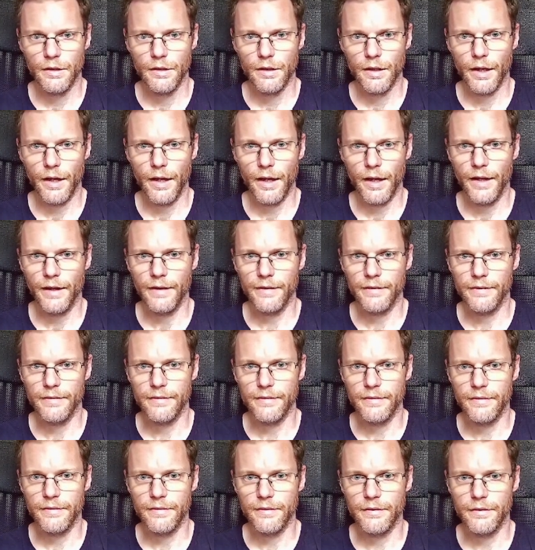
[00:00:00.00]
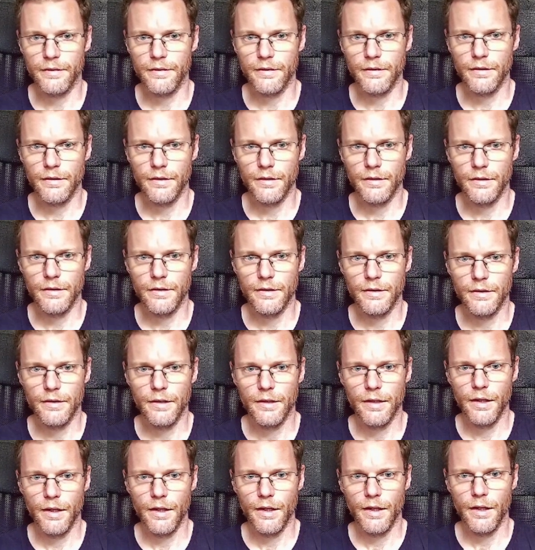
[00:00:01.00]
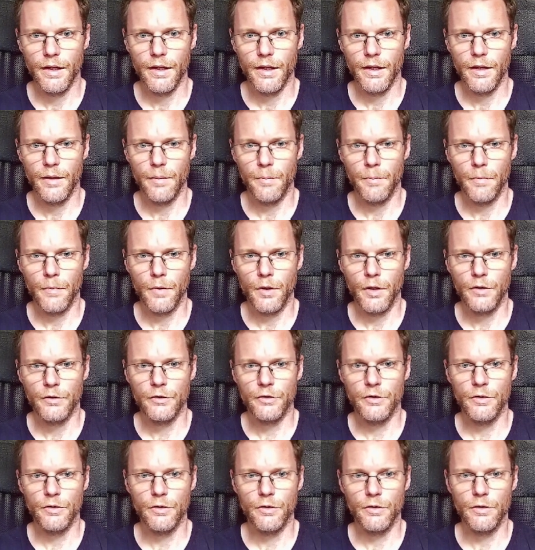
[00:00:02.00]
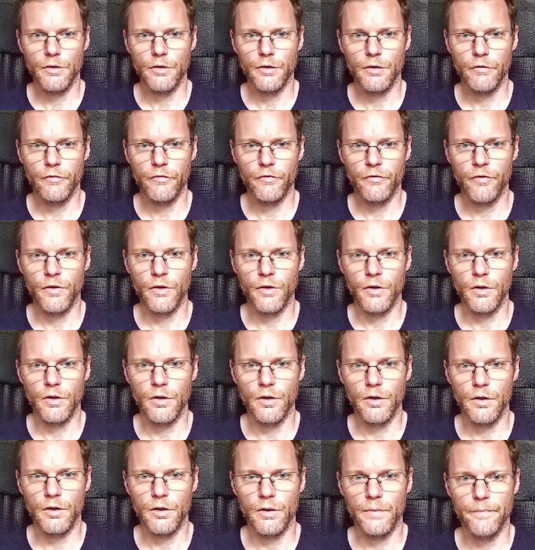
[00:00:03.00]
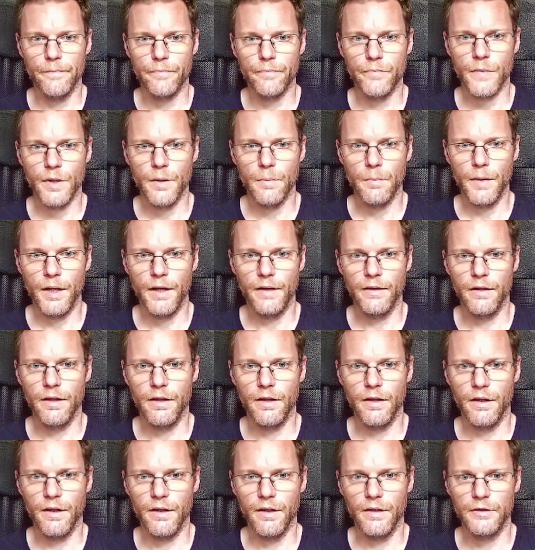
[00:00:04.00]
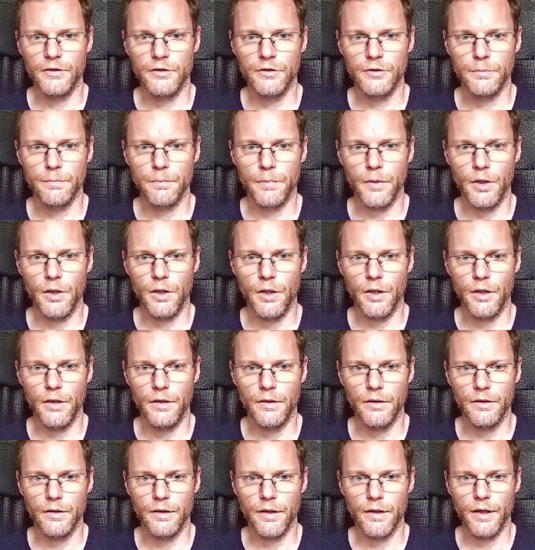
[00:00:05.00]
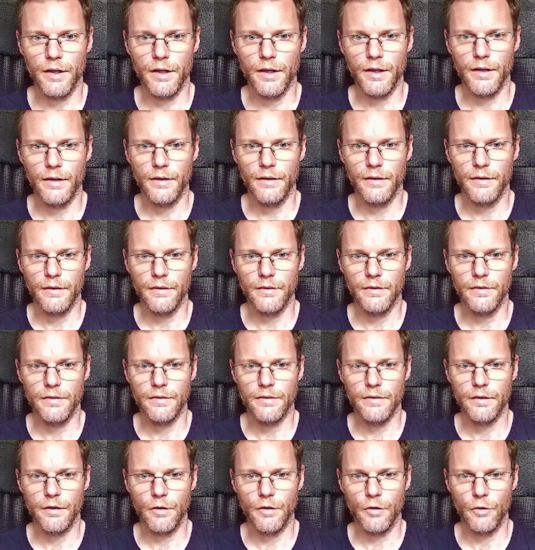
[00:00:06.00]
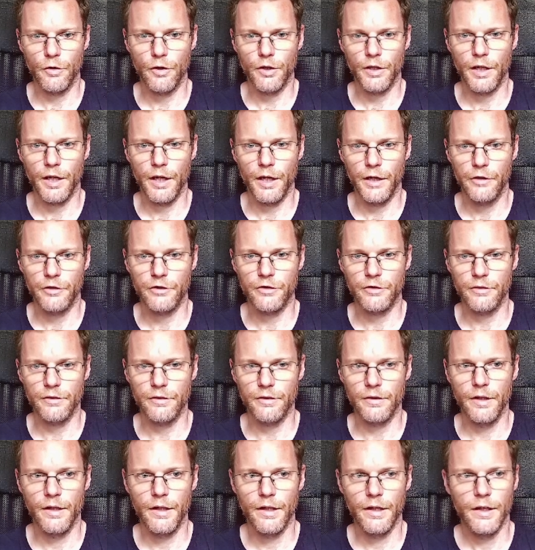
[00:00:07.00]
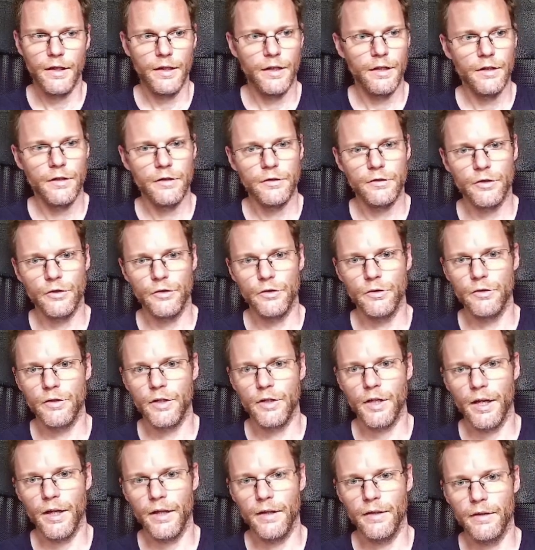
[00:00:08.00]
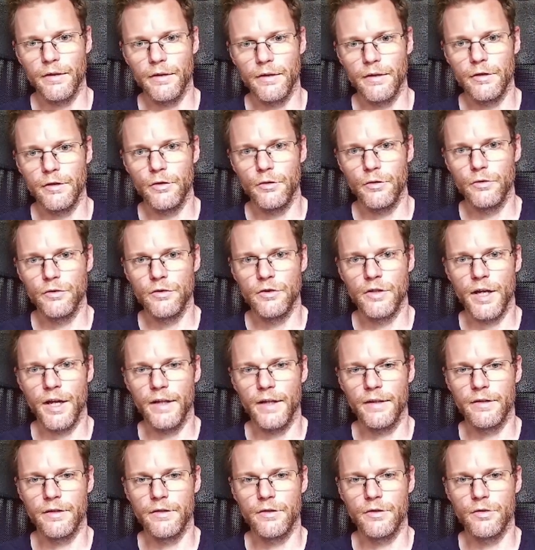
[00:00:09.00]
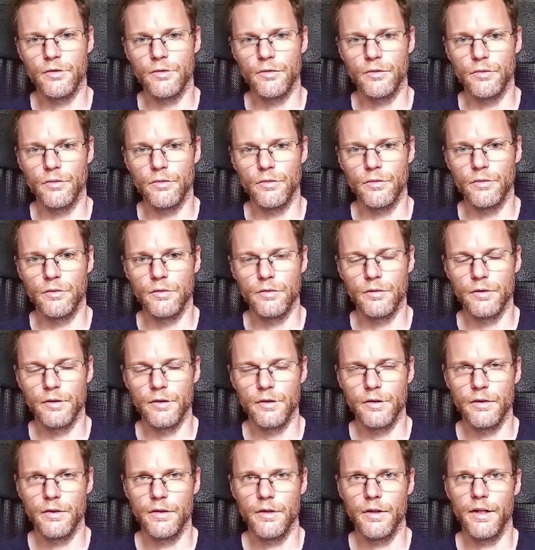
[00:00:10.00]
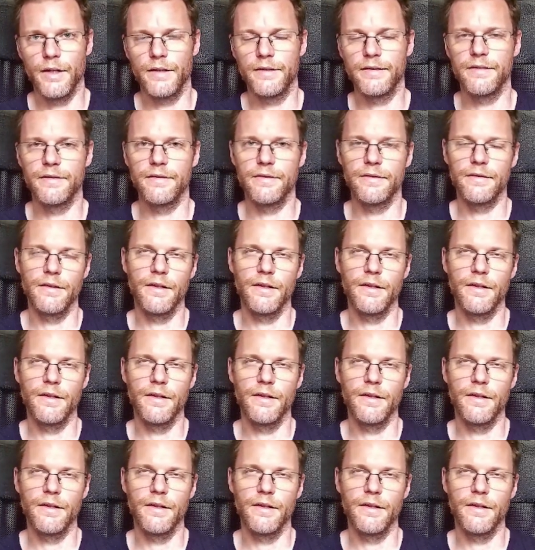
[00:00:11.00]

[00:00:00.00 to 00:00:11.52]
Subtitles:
has a module for mandala, spawn, and location. So you can use that to, it's